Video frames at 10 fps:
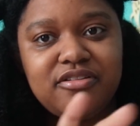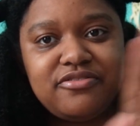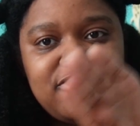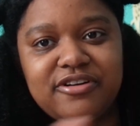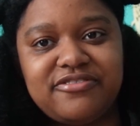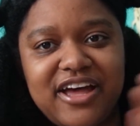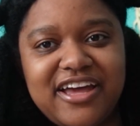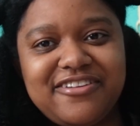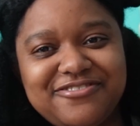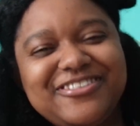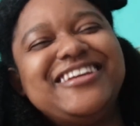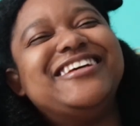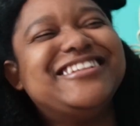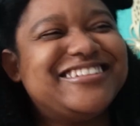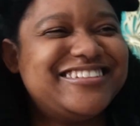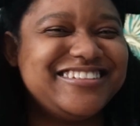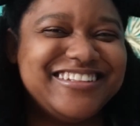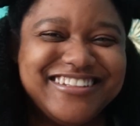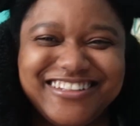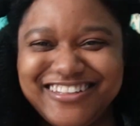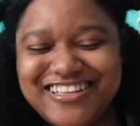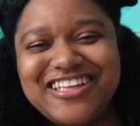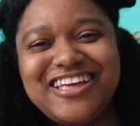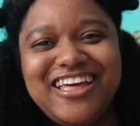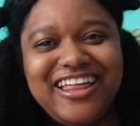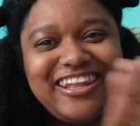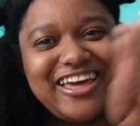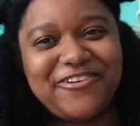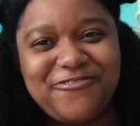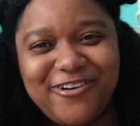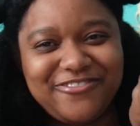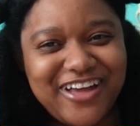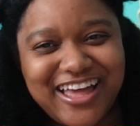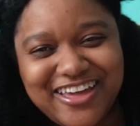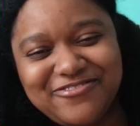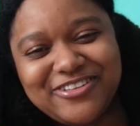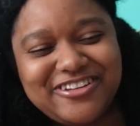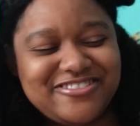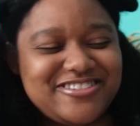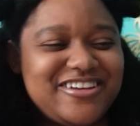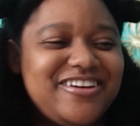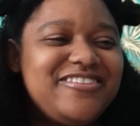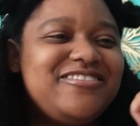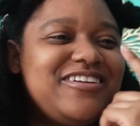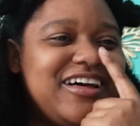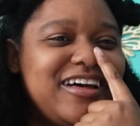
4 or 5, like 4 or 5 years ago,